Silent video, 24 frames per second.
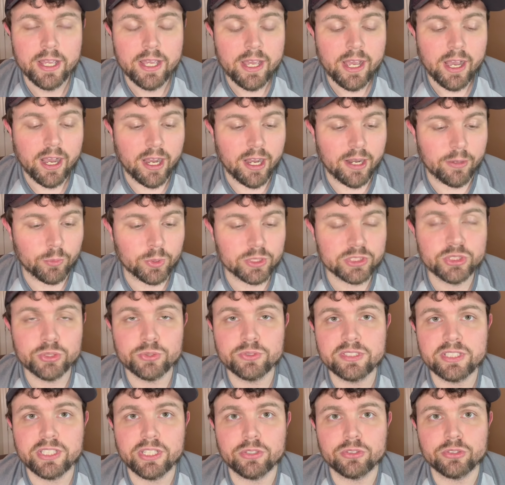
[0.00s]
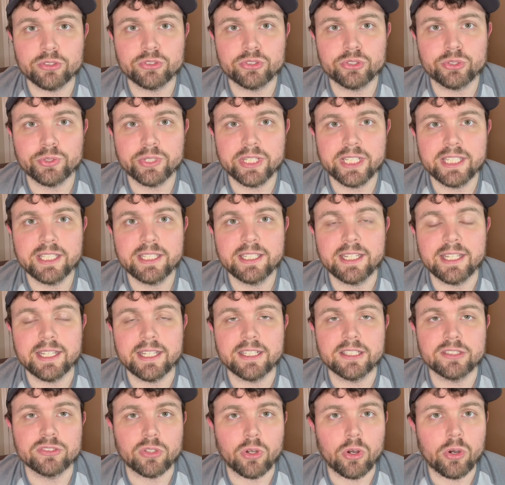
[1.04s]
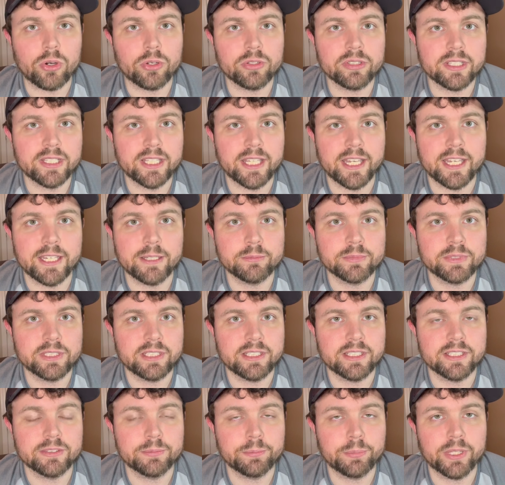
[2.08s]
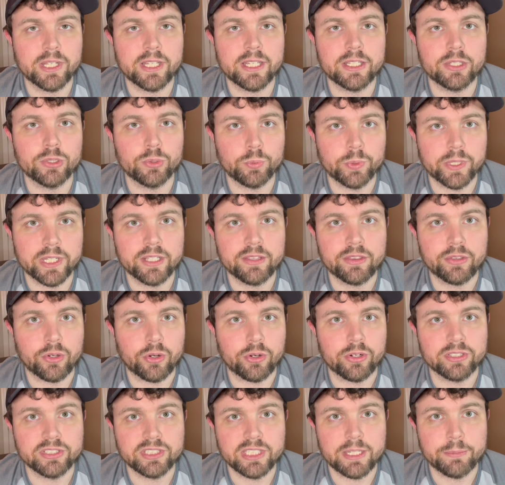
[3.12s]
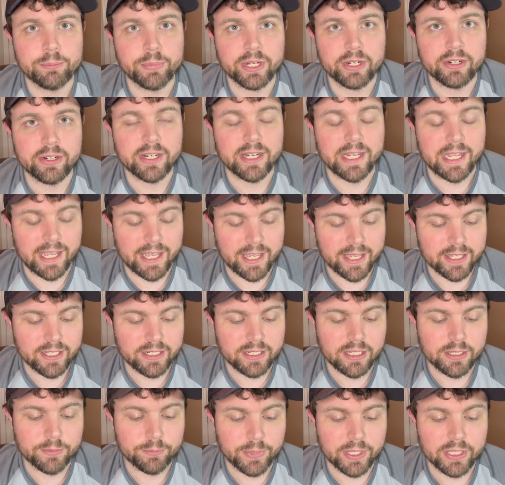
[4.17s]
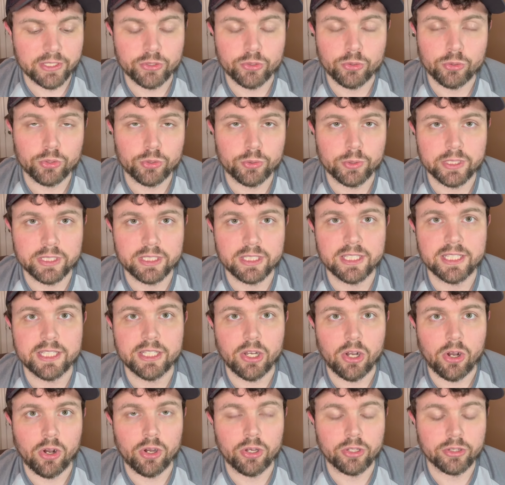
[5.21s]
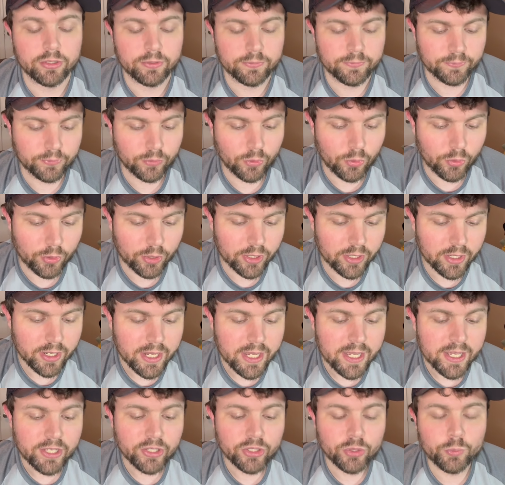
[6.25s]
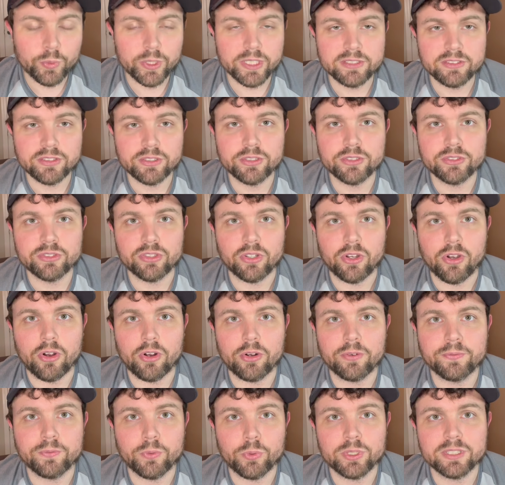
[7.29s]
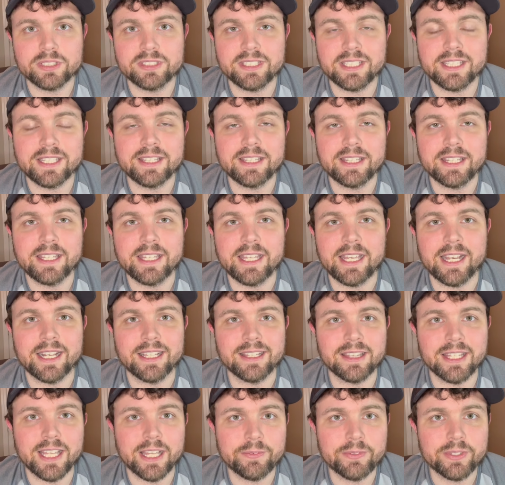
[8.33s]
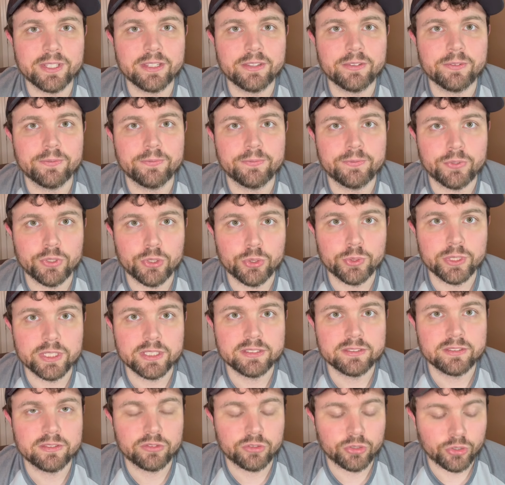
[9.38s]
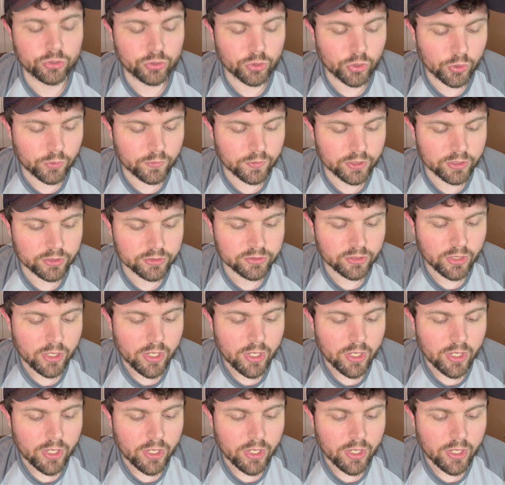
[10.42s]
Uh, what you see on the screen is all the games he has played with RJ Barrett and Immanuel Quickley on the floor. The Wizards are forcing the 11th fewest turnovers